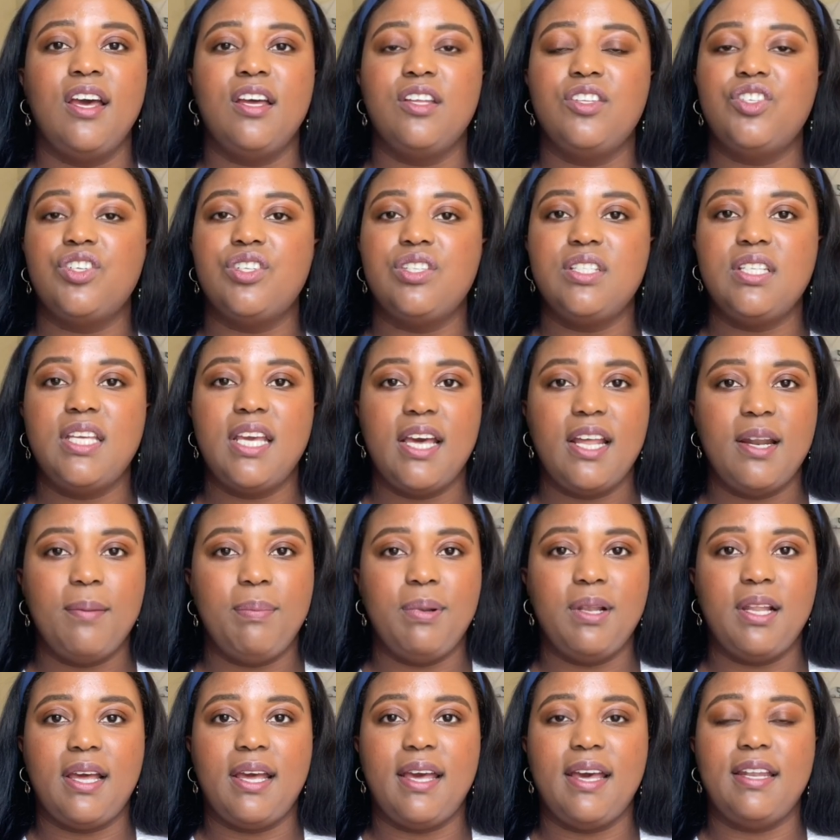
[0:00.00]
Just get a
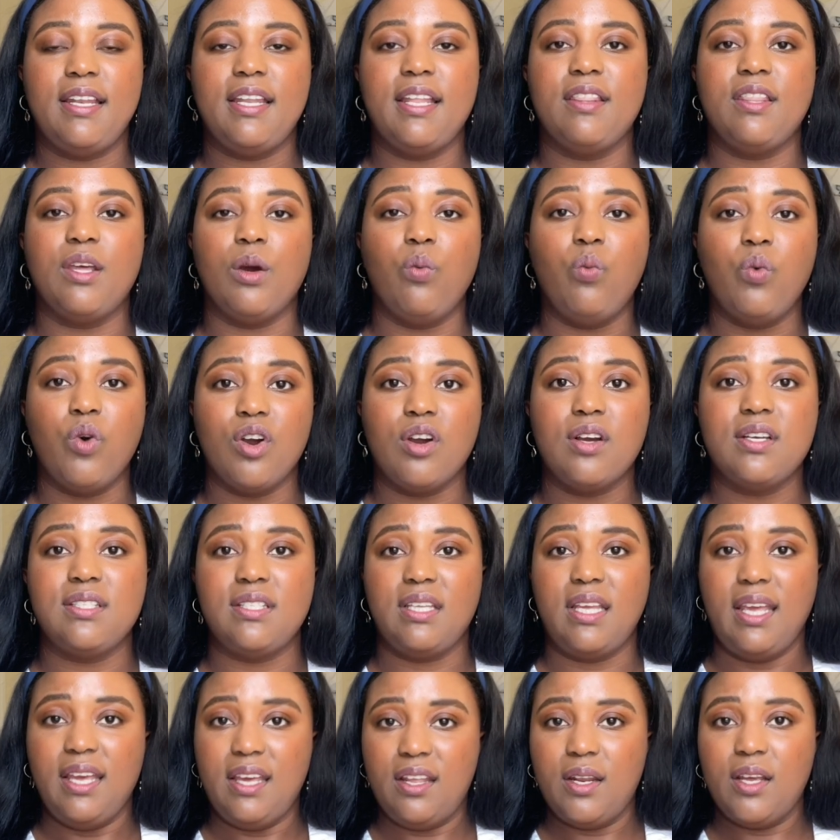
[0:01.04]
plan that works
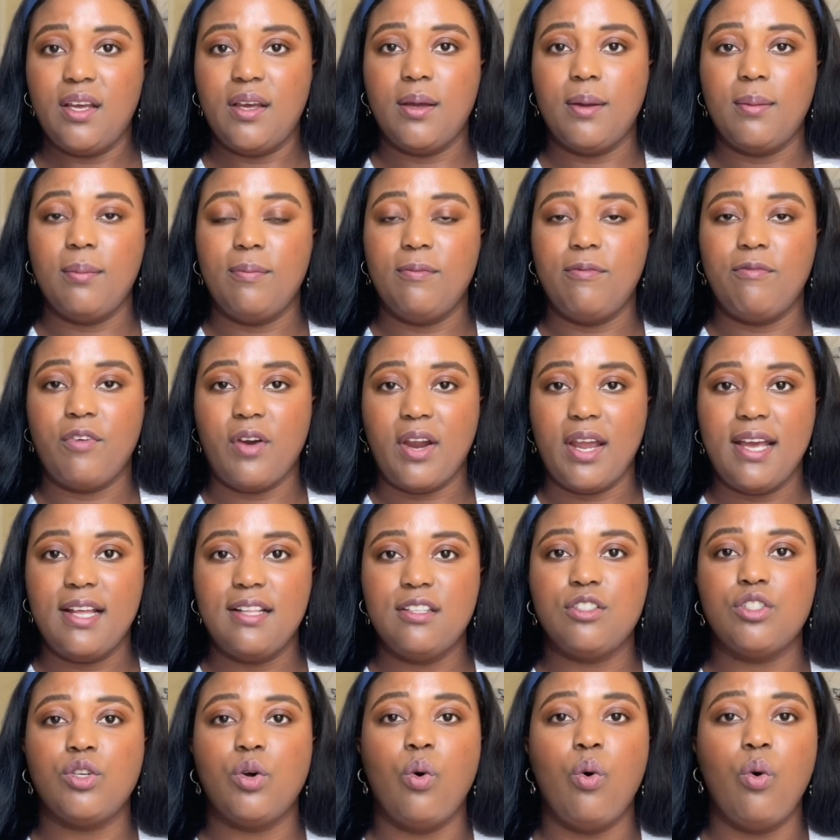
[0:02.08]
in
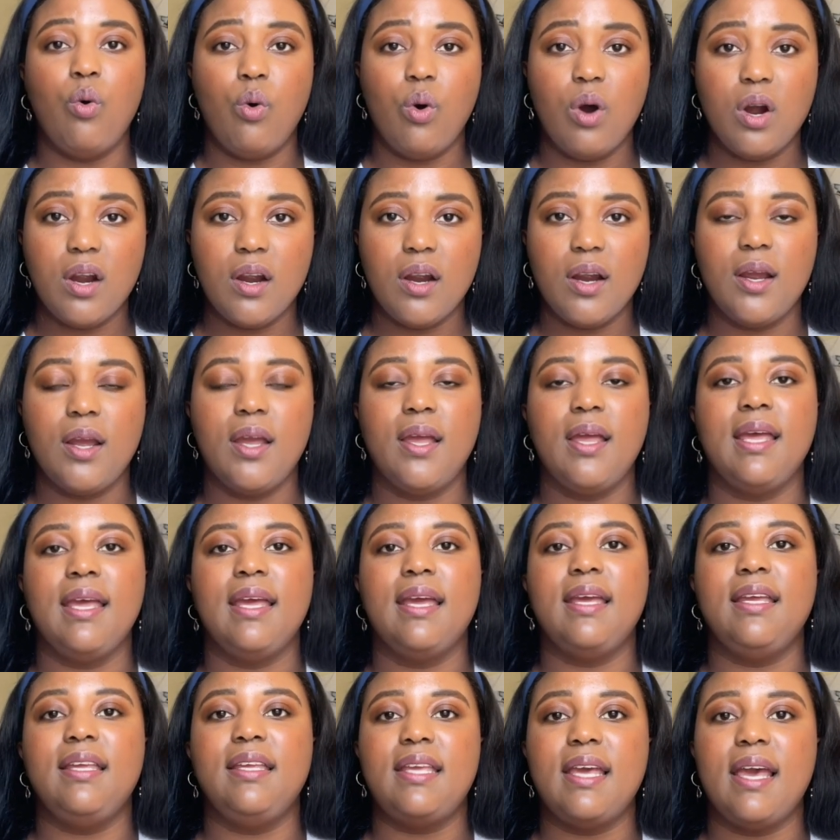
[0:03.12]
France, or
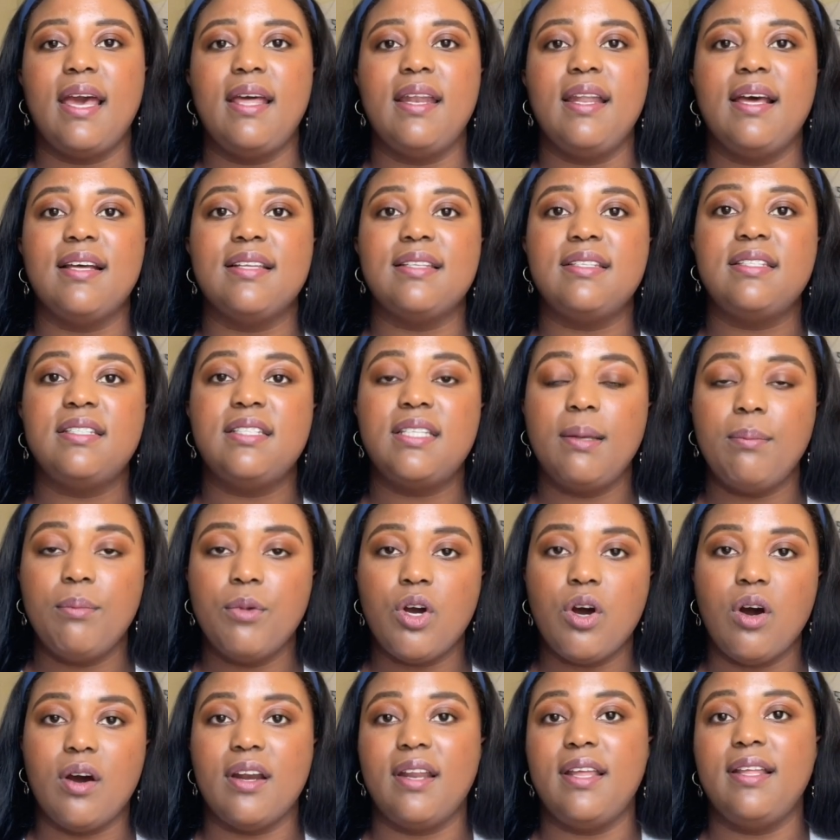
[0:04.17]
get a SIM
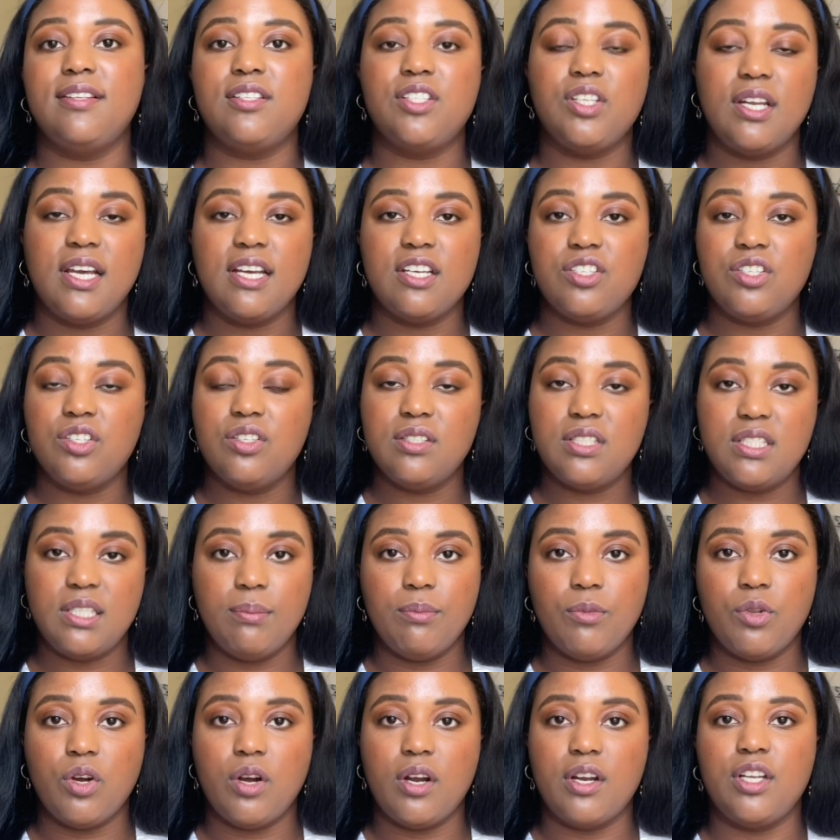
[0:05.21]
card, an international SIM
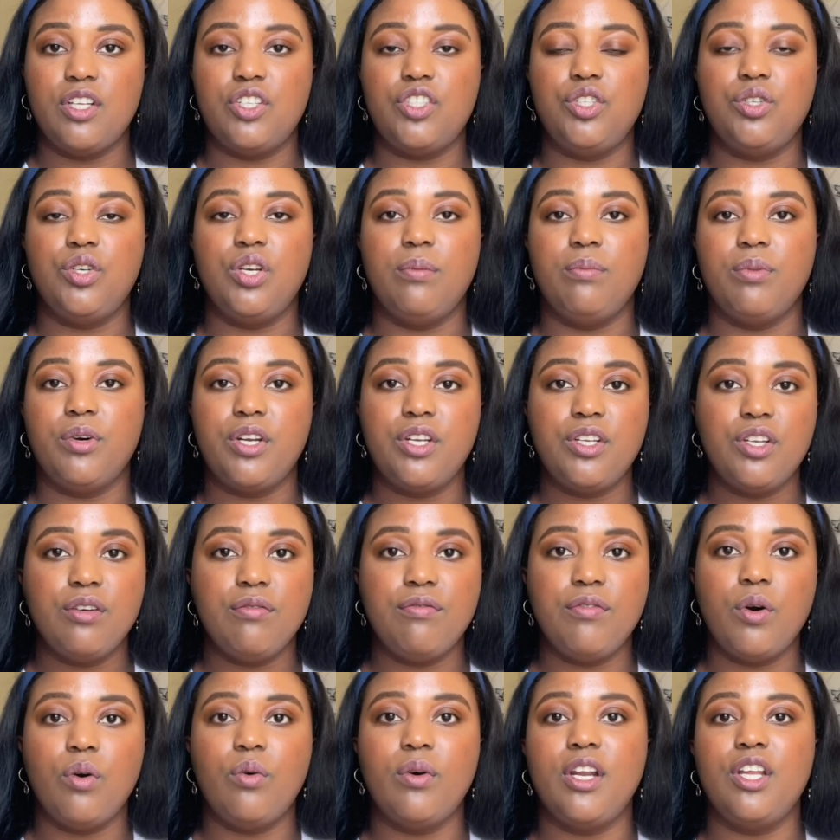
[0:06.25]
card that you can put in your
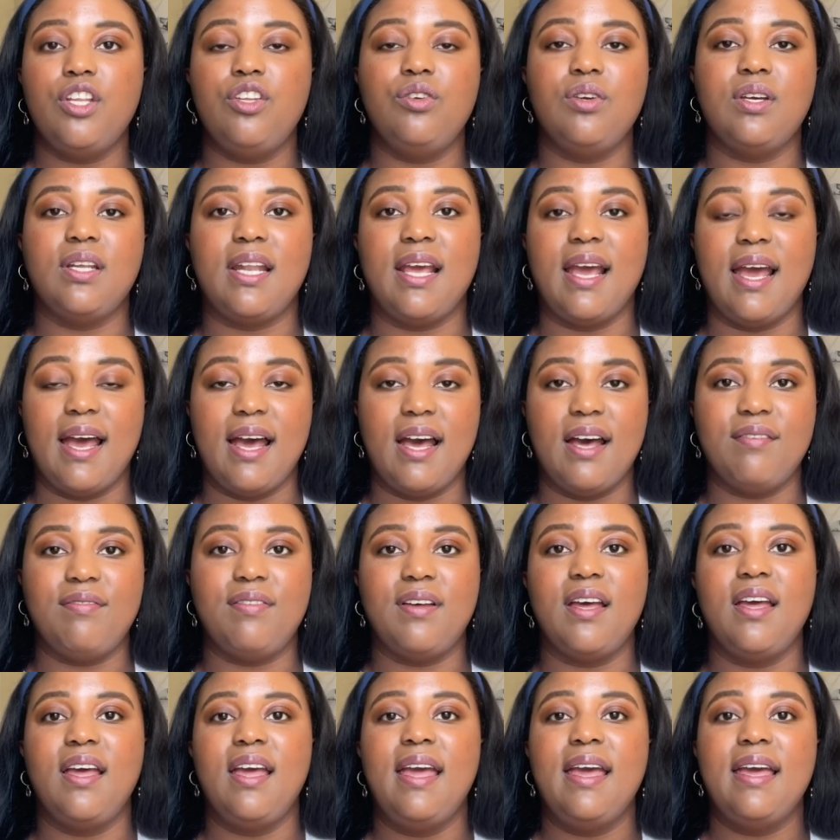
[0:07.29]
phone and you can have
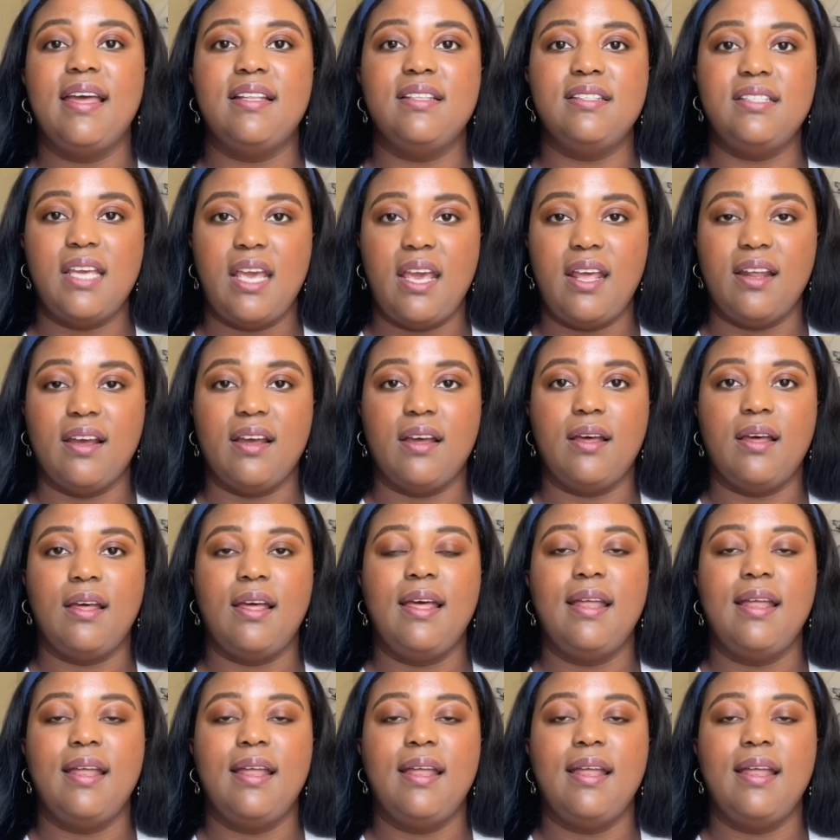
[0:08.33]
data.